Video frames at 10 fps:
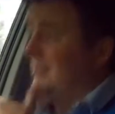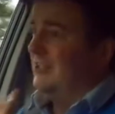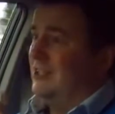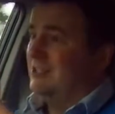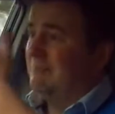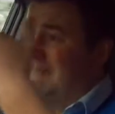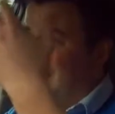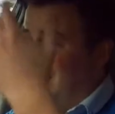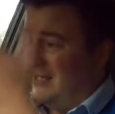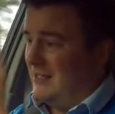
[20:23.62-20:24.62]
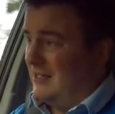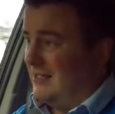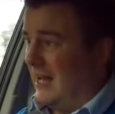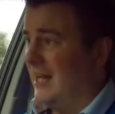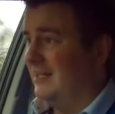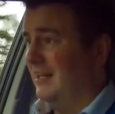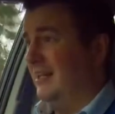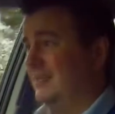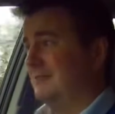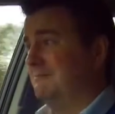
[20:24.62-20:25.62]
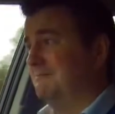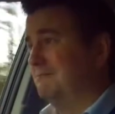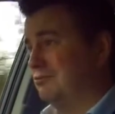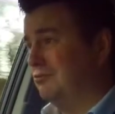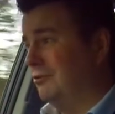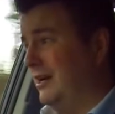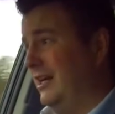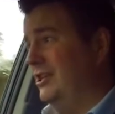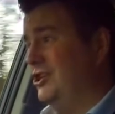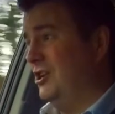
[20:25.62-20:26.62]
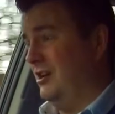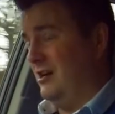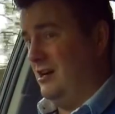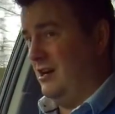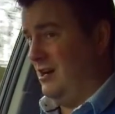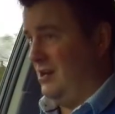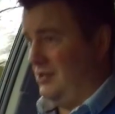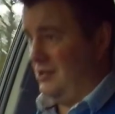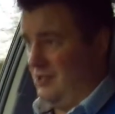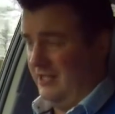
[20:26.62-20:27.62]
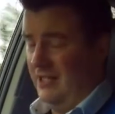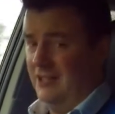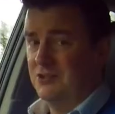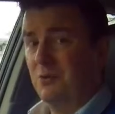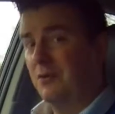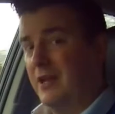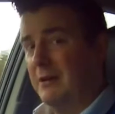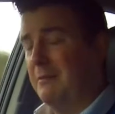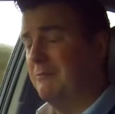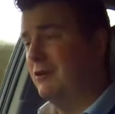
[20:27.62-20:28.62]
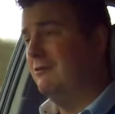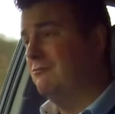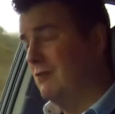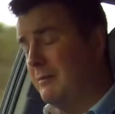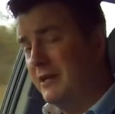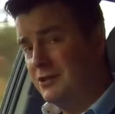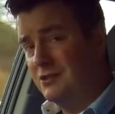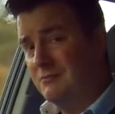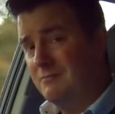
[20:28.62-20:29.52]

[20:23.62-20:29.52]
The handling's pretty I nearly swore there, but pretty rubbish.